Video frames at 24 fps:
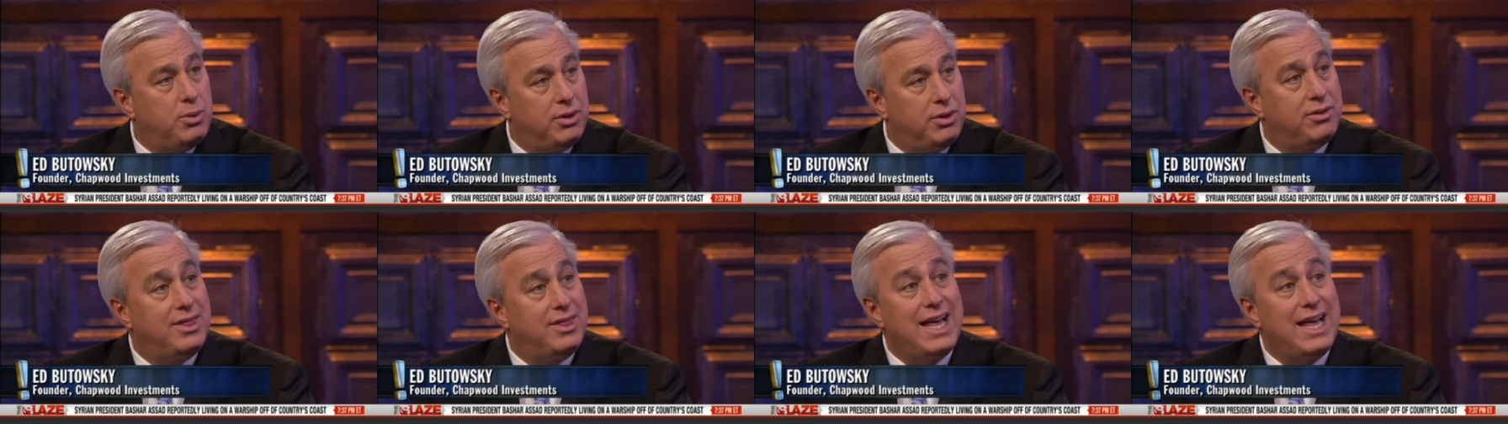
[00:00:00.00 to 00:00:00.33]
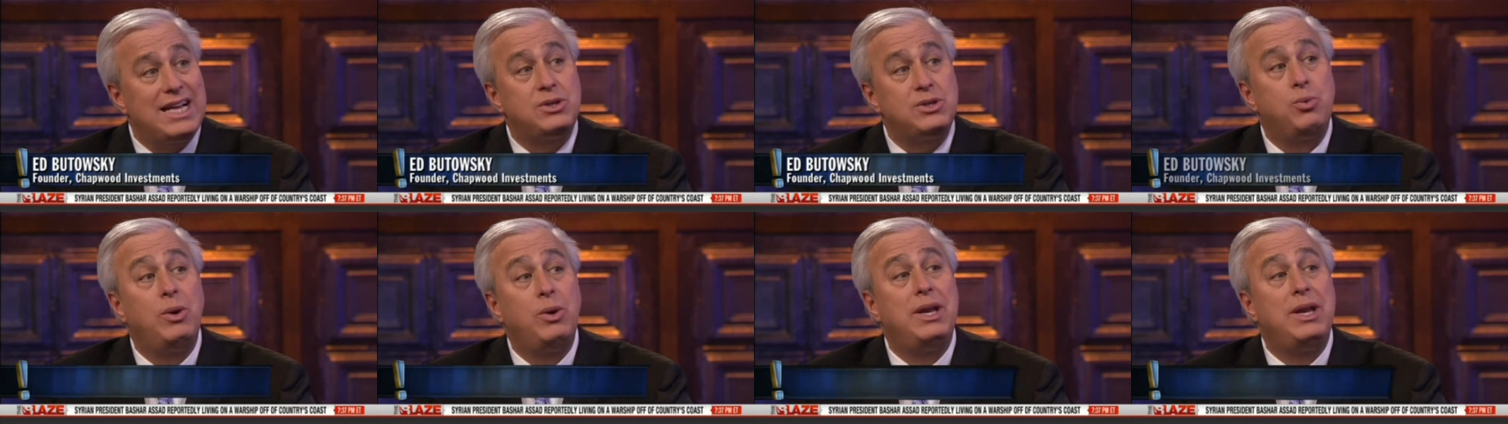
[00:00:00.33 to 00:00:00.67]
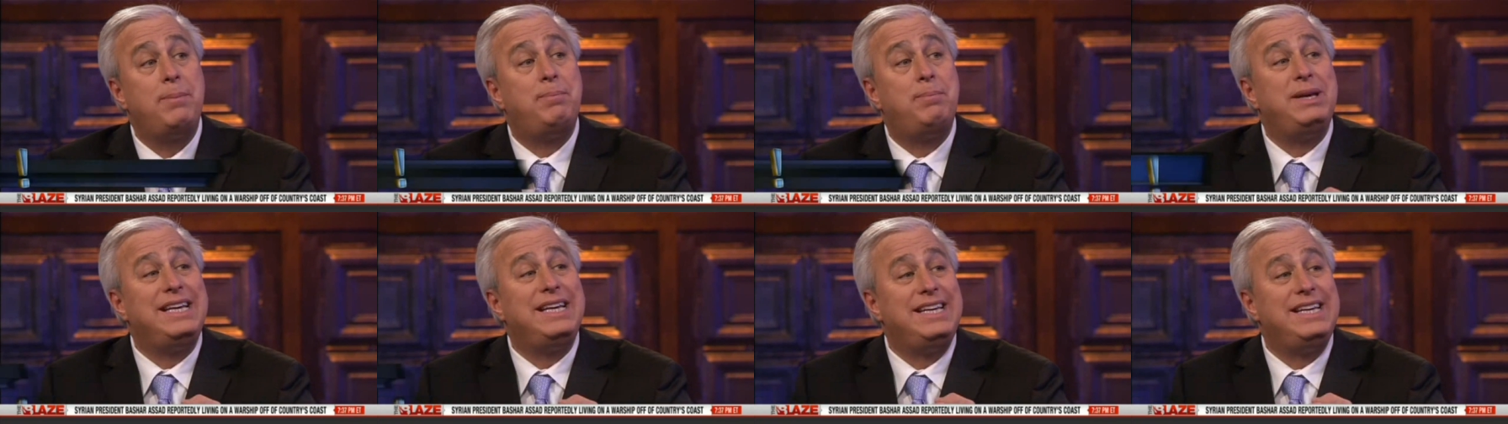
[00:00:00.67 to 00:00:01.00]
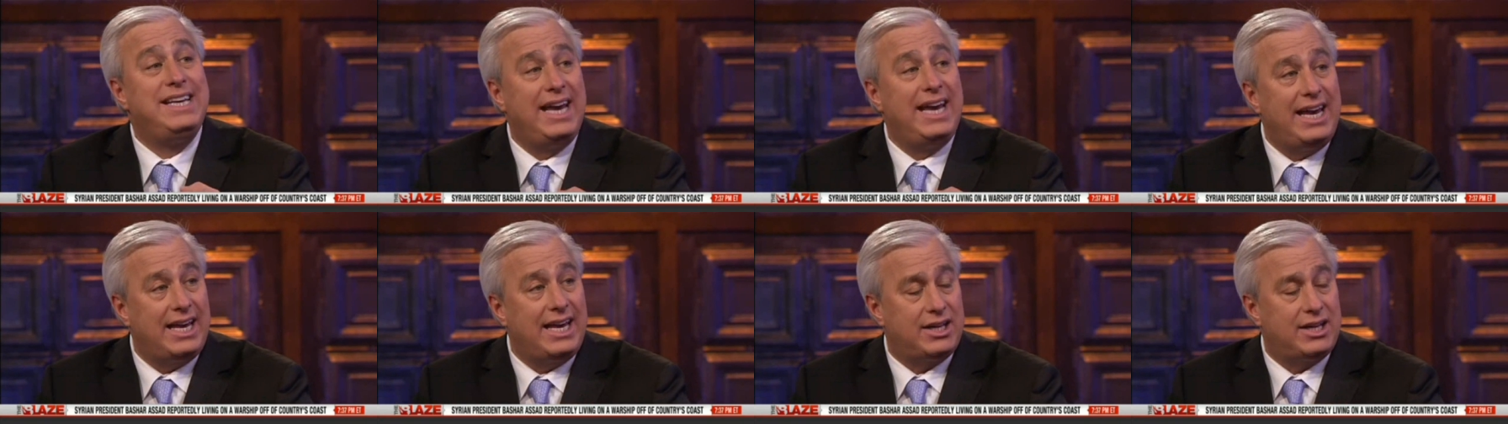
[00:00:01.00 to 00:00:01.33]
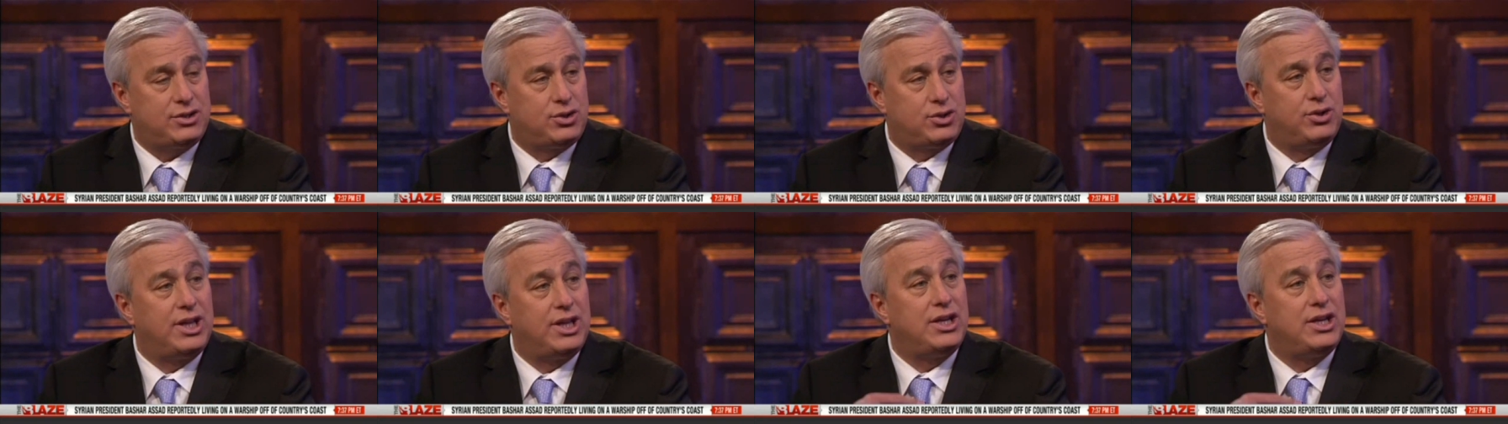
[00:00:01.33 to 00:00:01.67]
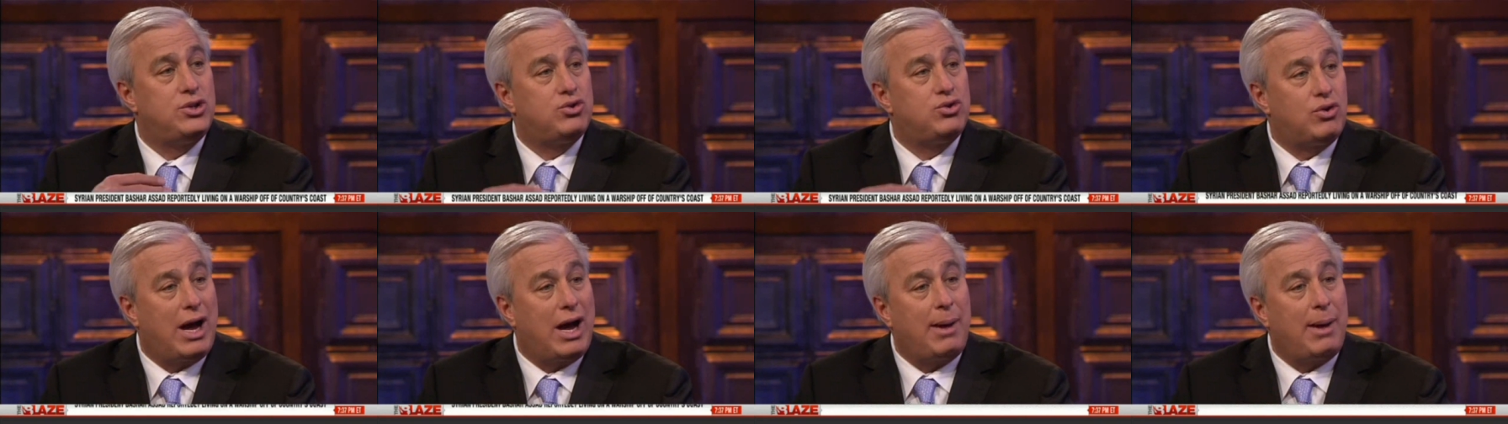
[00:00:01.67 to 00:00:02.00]
Well, that's when it began. So they
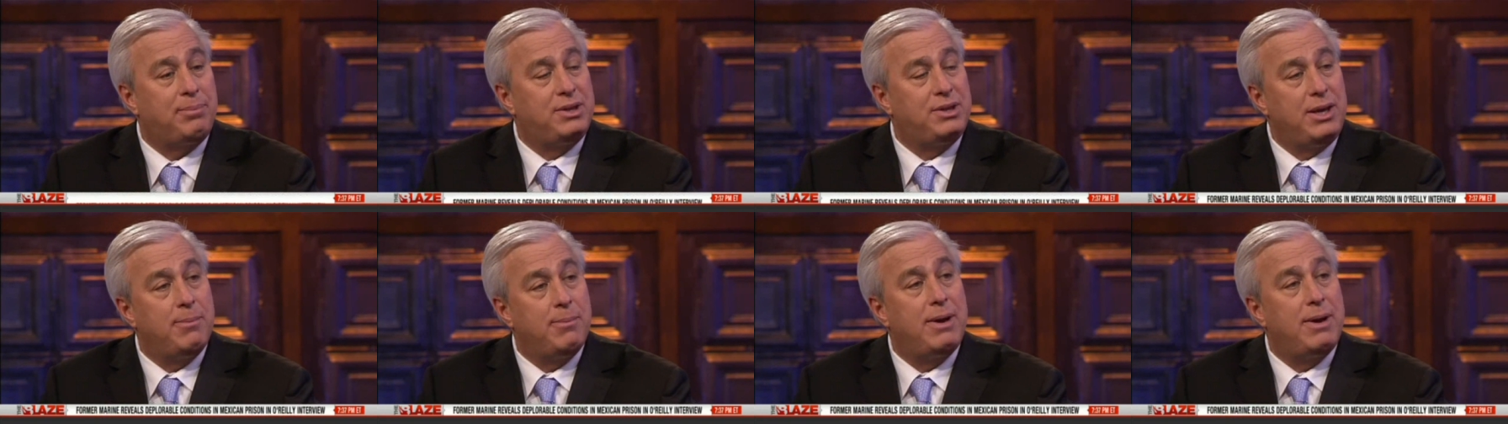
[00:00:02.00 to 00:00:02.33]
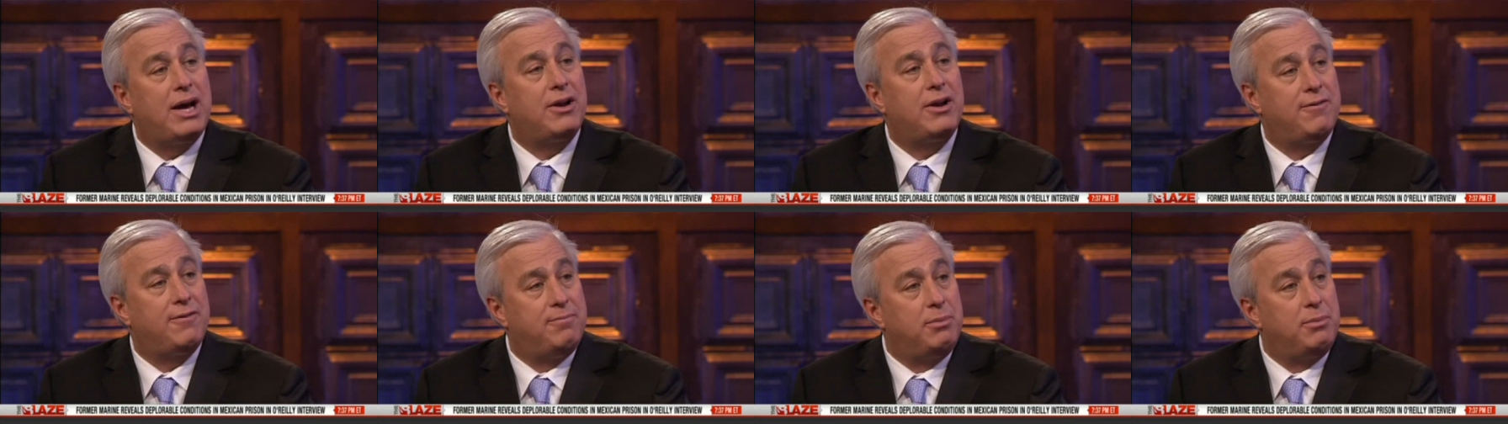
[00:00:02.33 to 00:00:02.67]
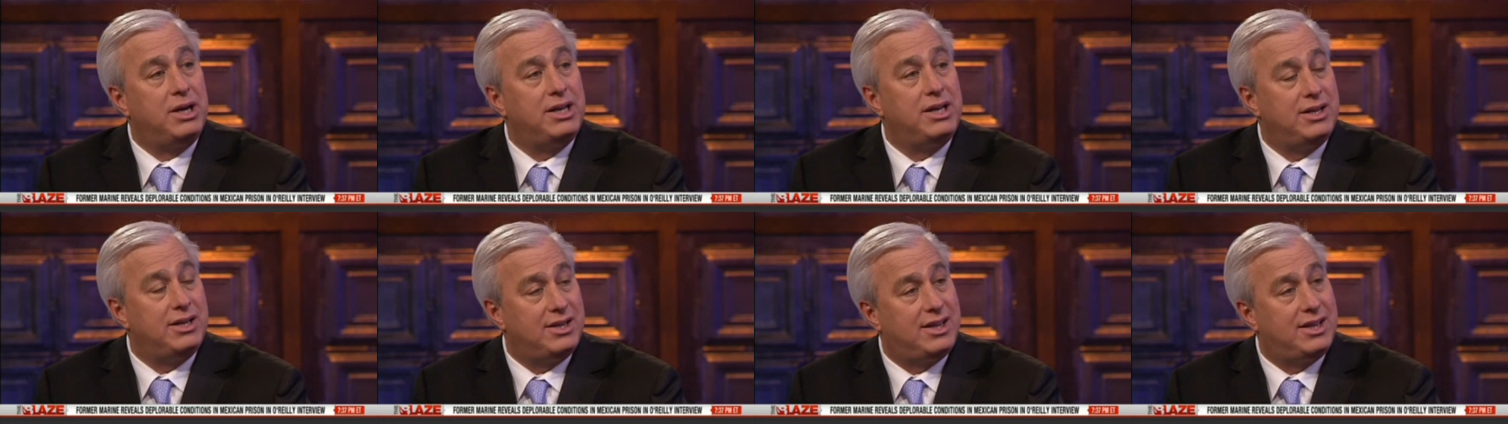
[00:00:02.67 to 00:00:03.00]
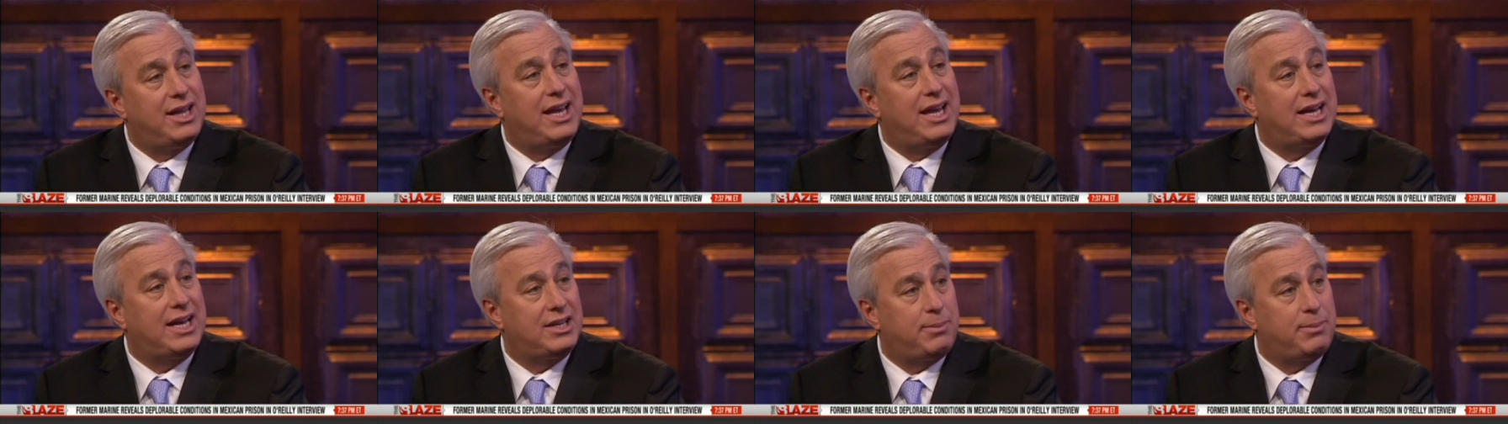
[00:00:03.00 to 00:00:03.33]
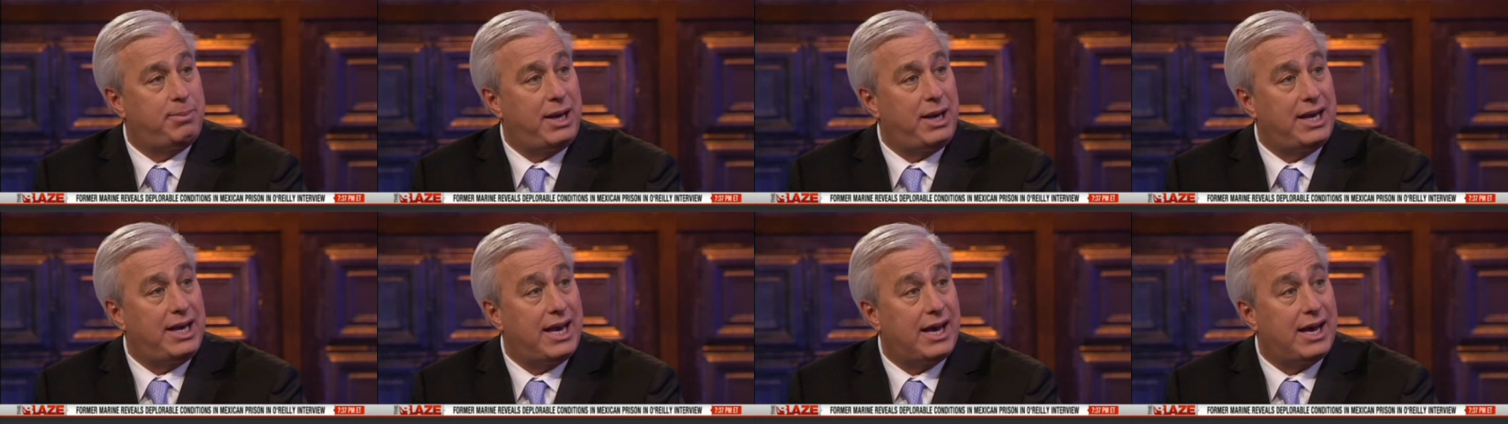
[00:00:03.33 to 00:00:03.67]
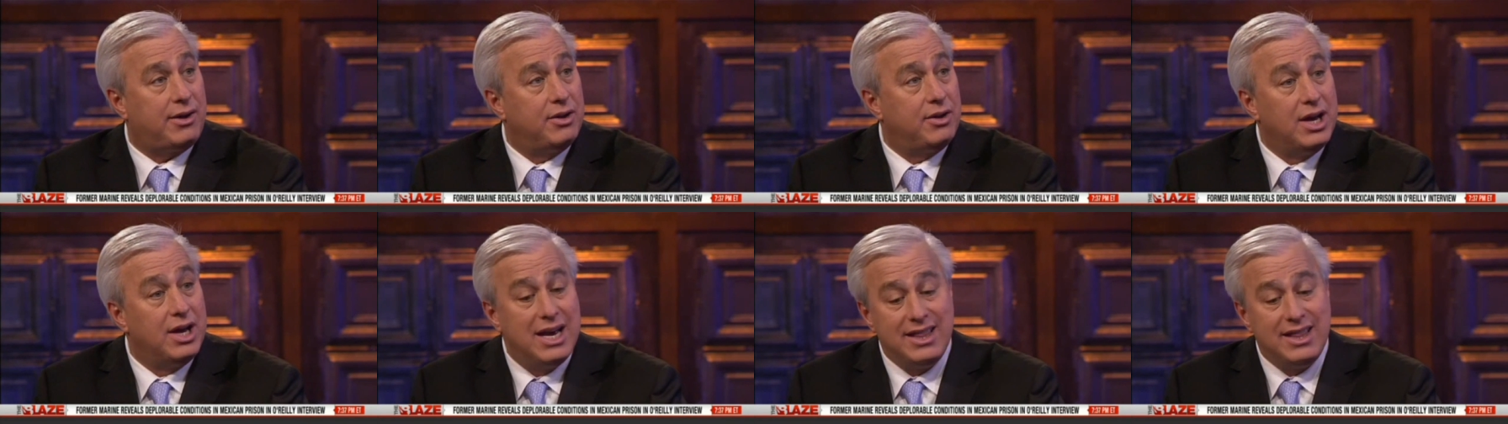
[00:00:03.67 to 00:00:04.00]
dropped the amount of money that they had to pay
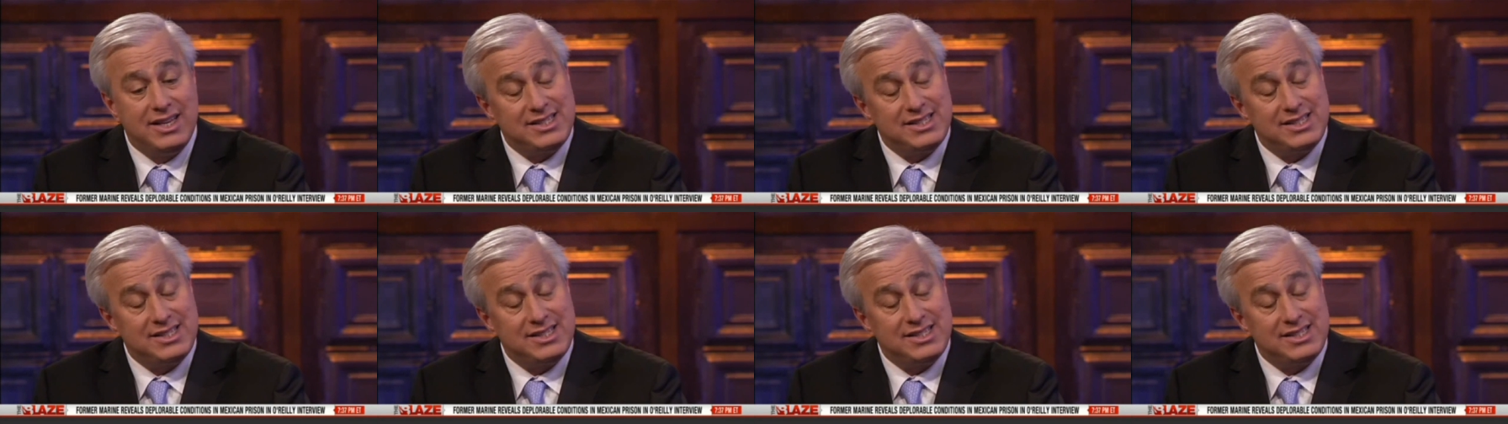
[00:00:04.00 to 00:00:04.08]
out.